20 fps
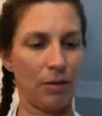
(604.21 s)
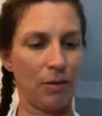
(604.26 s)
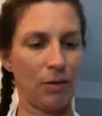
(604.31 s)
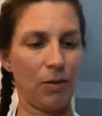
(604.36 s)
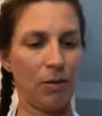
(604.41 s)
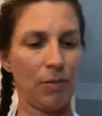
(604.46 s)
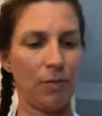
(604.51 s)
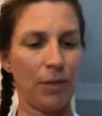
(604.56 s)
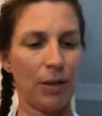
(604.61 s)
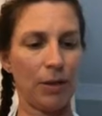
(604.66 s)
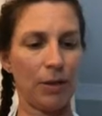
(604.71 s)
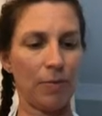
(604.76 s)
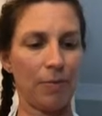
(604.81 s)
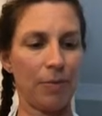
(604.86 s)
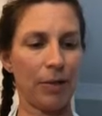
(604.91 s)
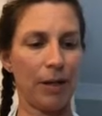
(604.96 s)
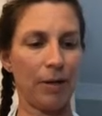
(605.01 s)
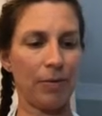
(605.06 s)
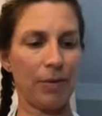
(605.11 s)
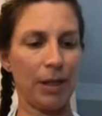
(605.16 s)
So much
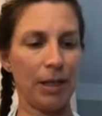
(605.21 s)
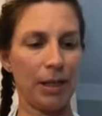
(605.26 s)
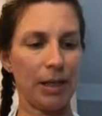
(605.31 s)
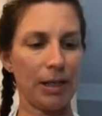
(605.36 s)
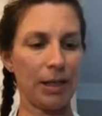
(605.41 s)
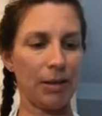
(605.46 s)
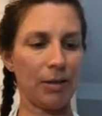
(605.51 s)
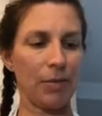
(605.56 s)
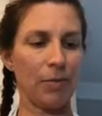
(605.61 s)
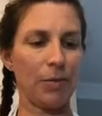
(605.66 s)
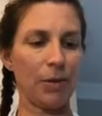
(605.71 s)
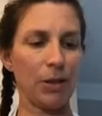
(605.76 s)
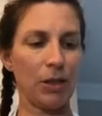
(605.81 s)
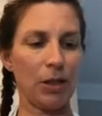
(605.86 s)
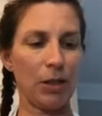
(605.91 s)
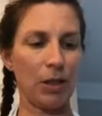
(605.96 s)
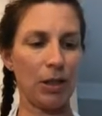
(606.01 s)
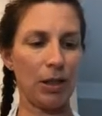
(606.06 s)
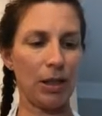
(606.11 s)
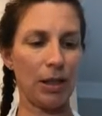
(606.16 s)
brownness, so much
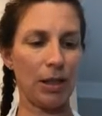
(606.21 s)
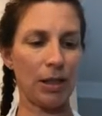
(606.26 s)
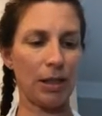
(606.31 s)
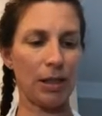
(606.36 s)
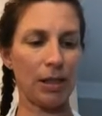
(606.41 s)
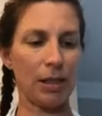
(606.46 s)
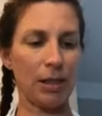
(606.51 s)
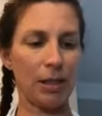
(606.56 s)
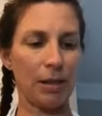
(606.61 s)
goodness.